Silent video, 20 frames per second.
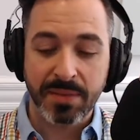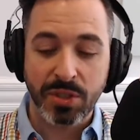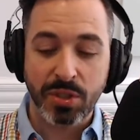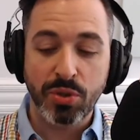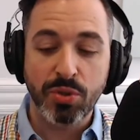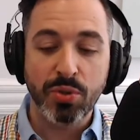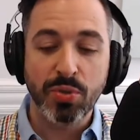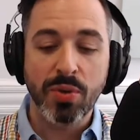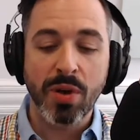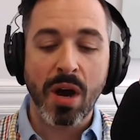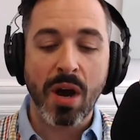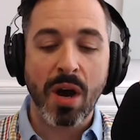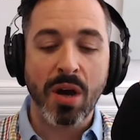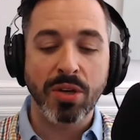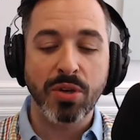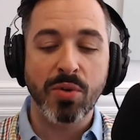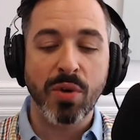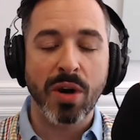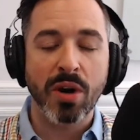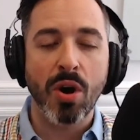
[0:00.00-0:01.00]

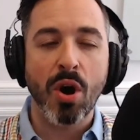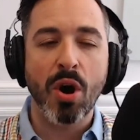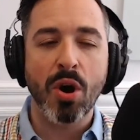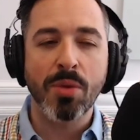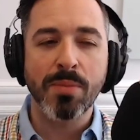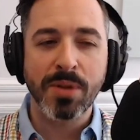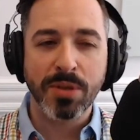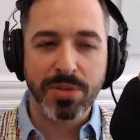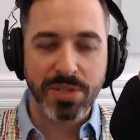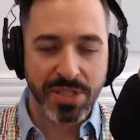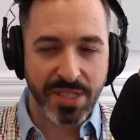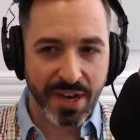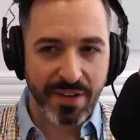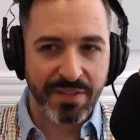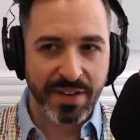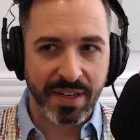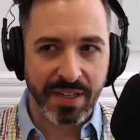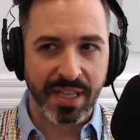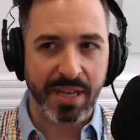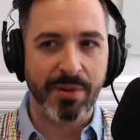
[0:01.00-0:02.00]
you are almost
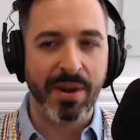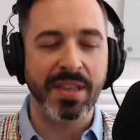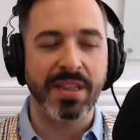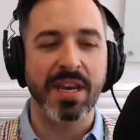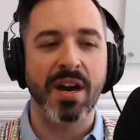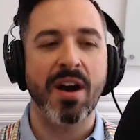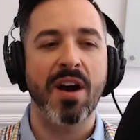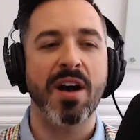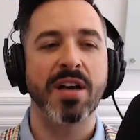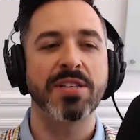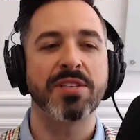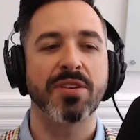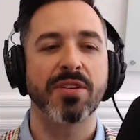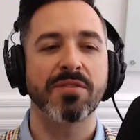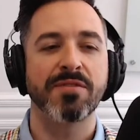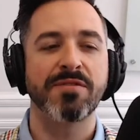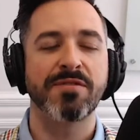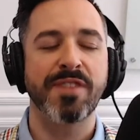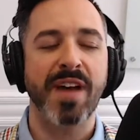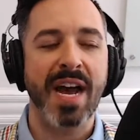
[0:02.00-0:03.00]
definitely right. The odds
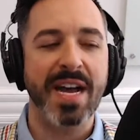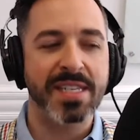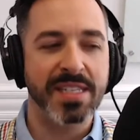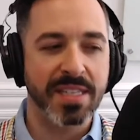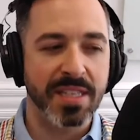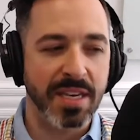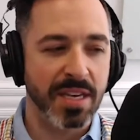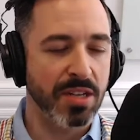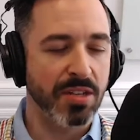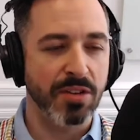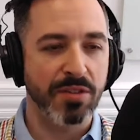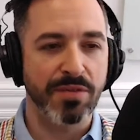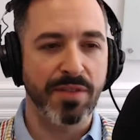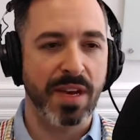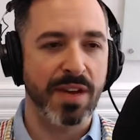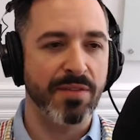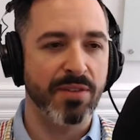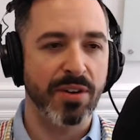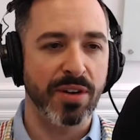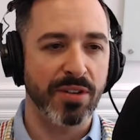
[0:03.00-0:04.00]
are vastly in your
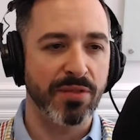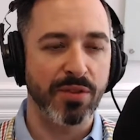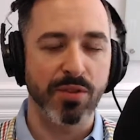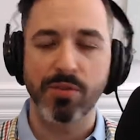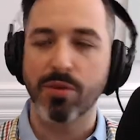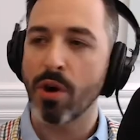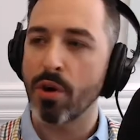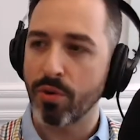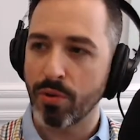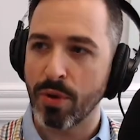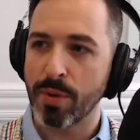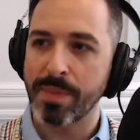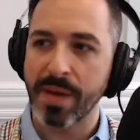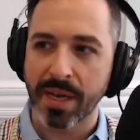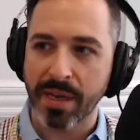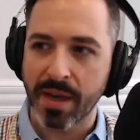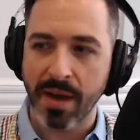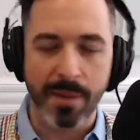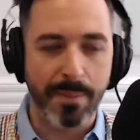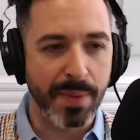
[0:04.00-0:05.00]
favor if you go to a
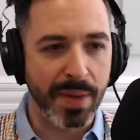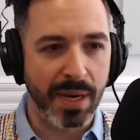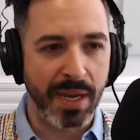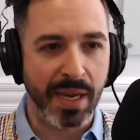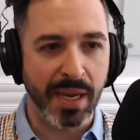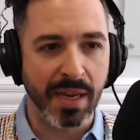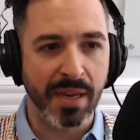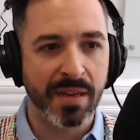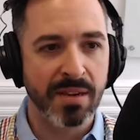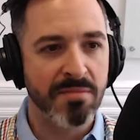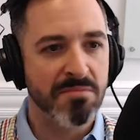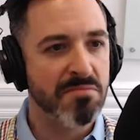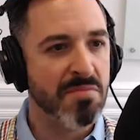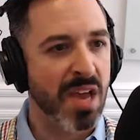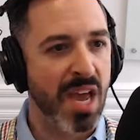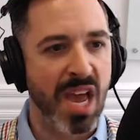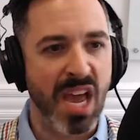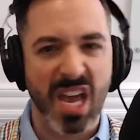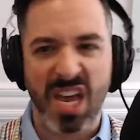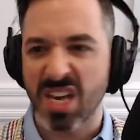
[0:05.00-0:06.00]
big company
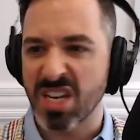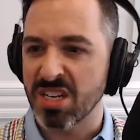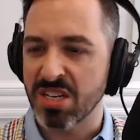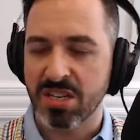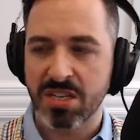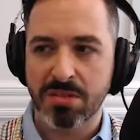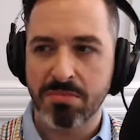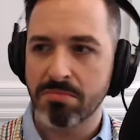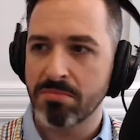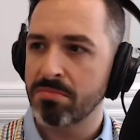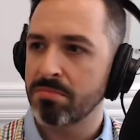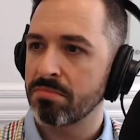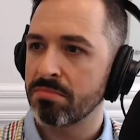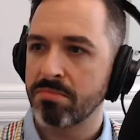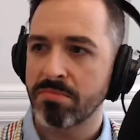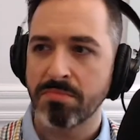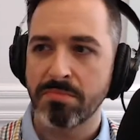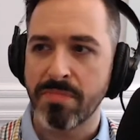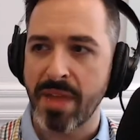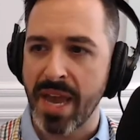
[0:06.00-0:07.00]
and
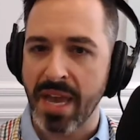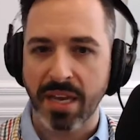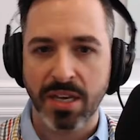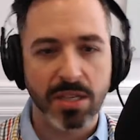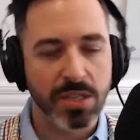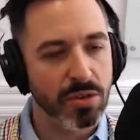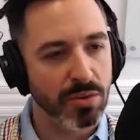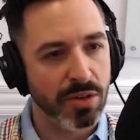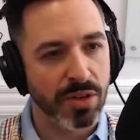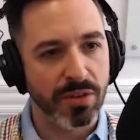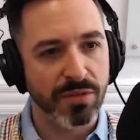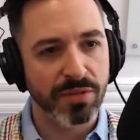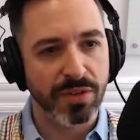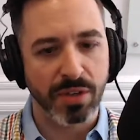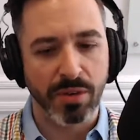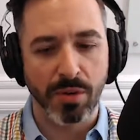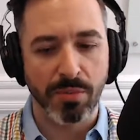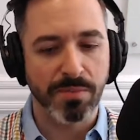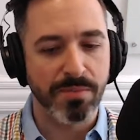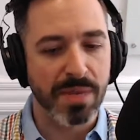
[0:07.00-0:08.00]
make sort of
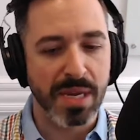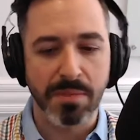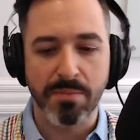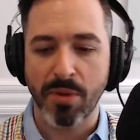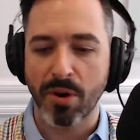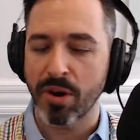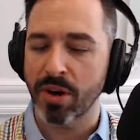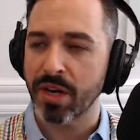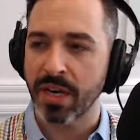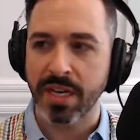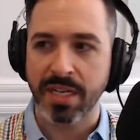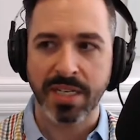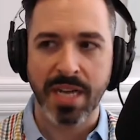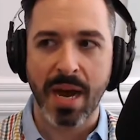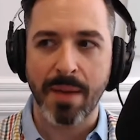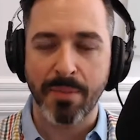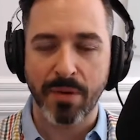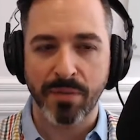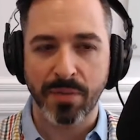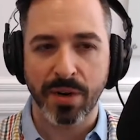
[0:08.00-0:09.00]
mid-market,
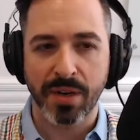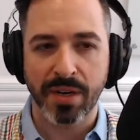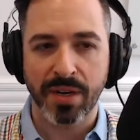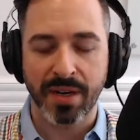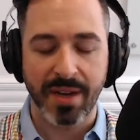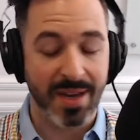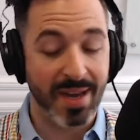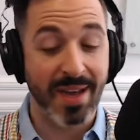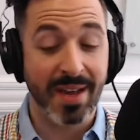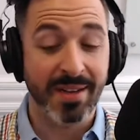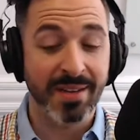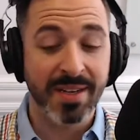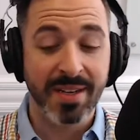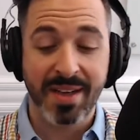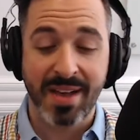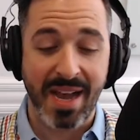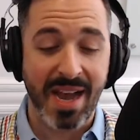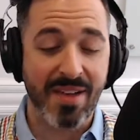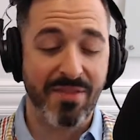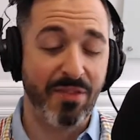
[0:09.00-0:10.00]
top of market.
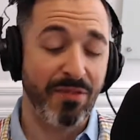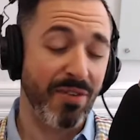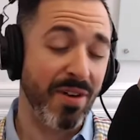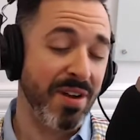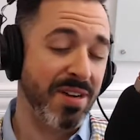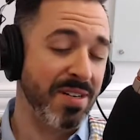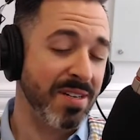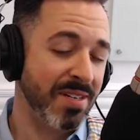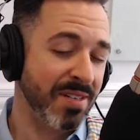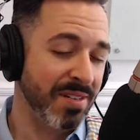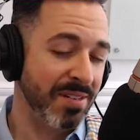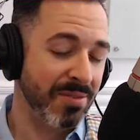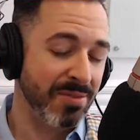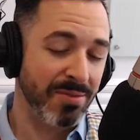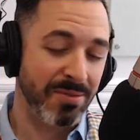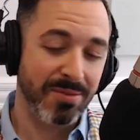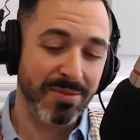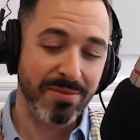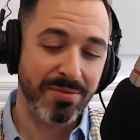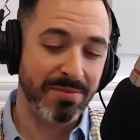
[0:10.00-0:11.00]
I have a friend
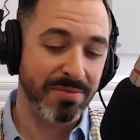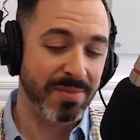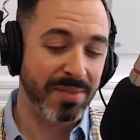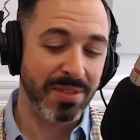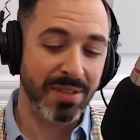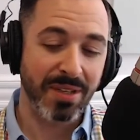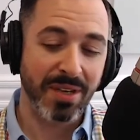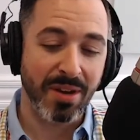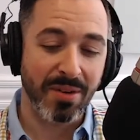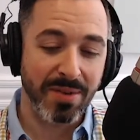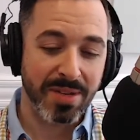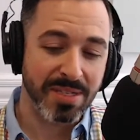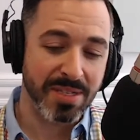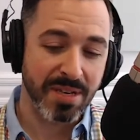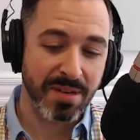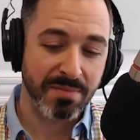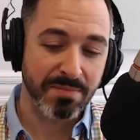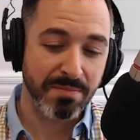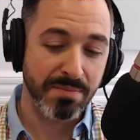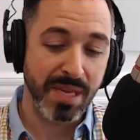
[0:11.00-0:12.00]
who is
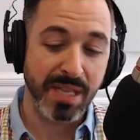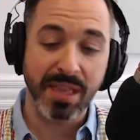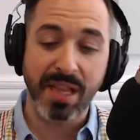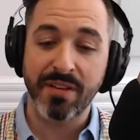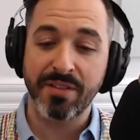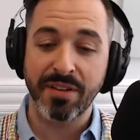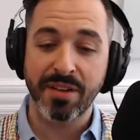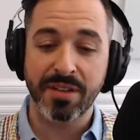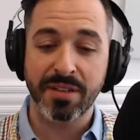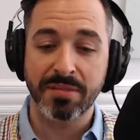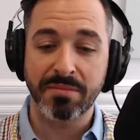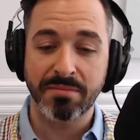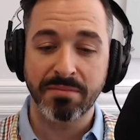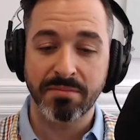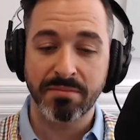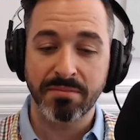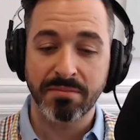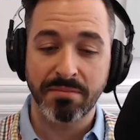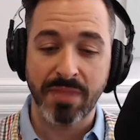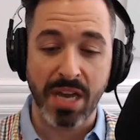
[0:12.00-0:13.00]
a
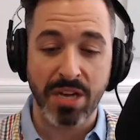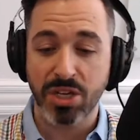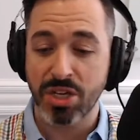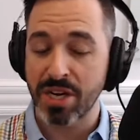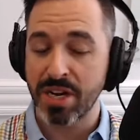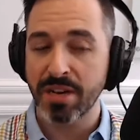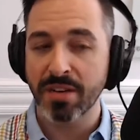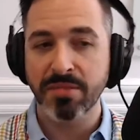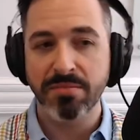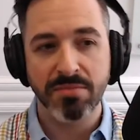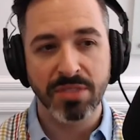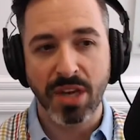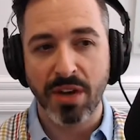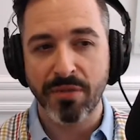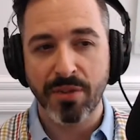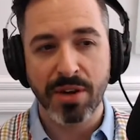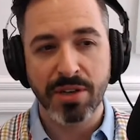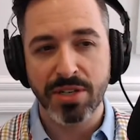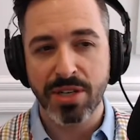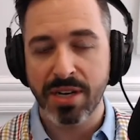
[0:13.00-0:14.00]
mid-level engineer,
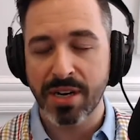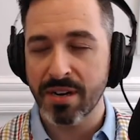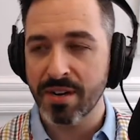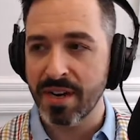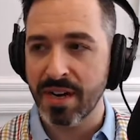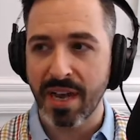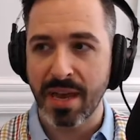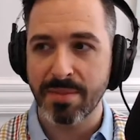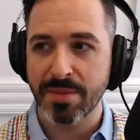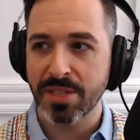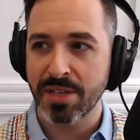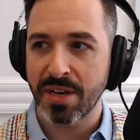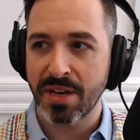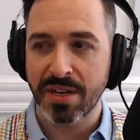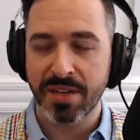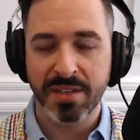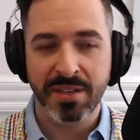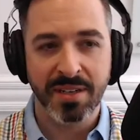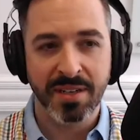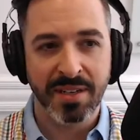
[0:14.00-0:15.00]
software engineer at
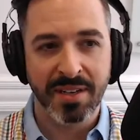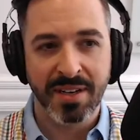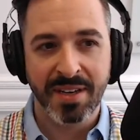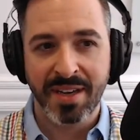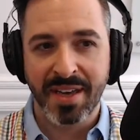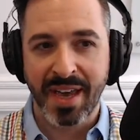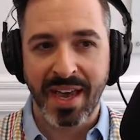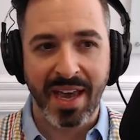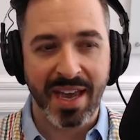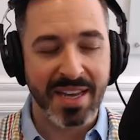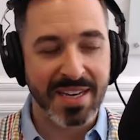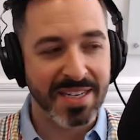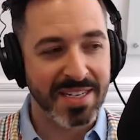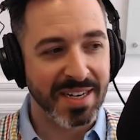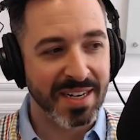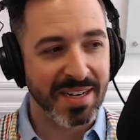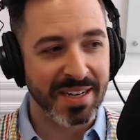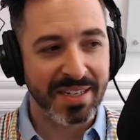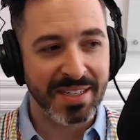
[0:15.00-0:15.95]
Amazon, and